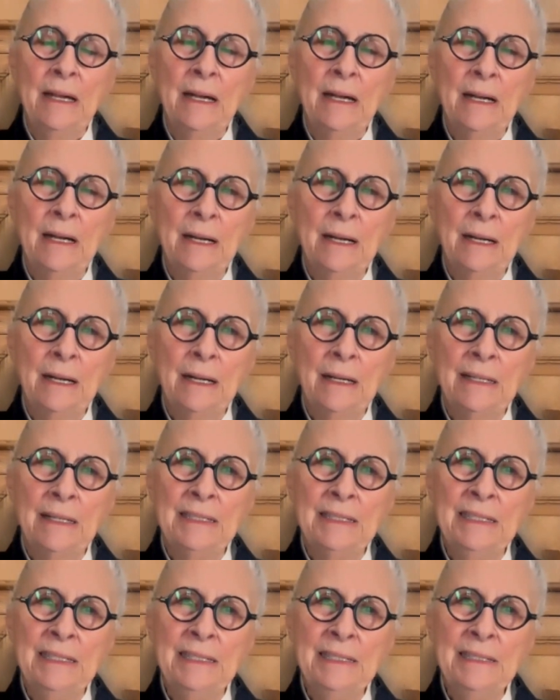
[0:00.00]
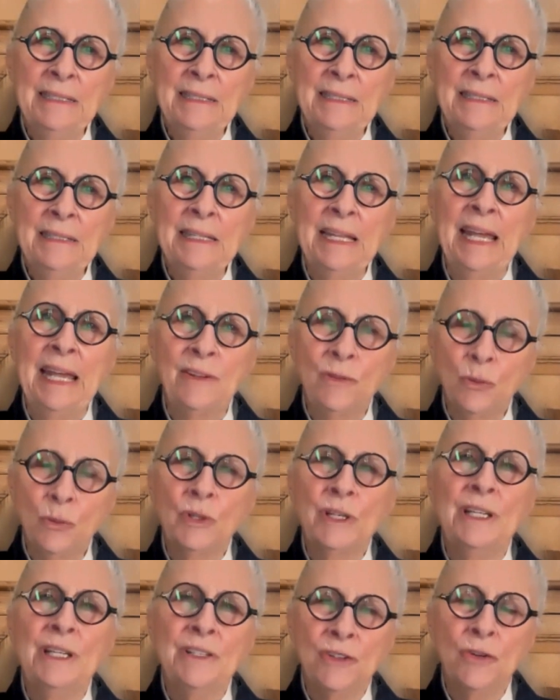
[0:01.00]
as
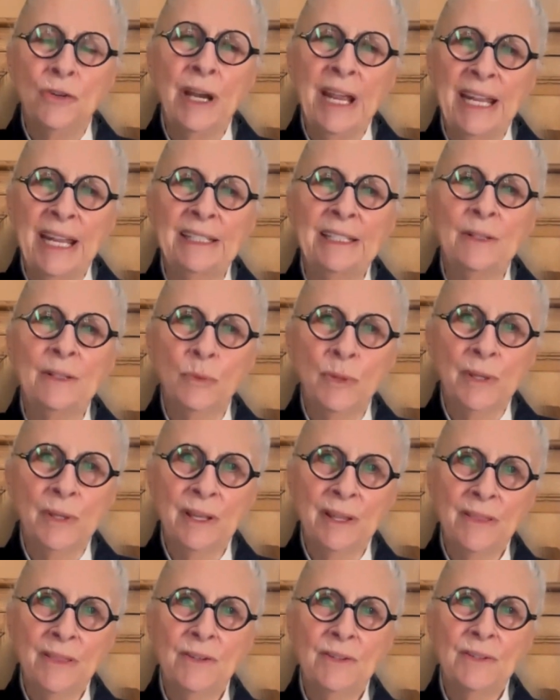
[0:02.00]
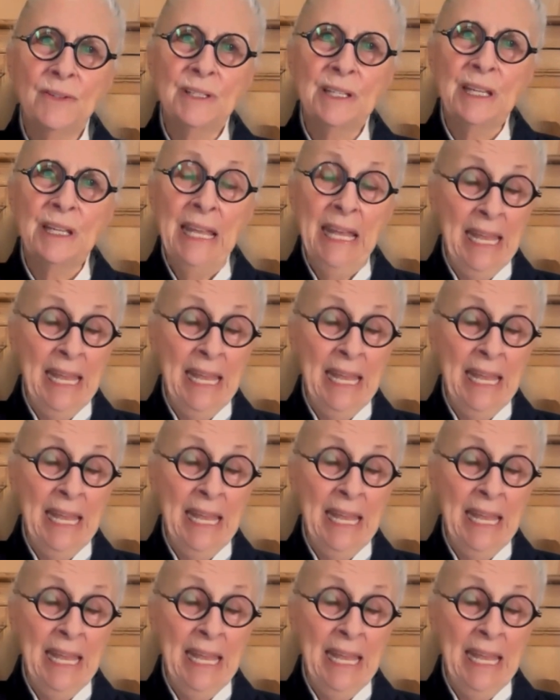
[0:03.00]
we're interacting with others.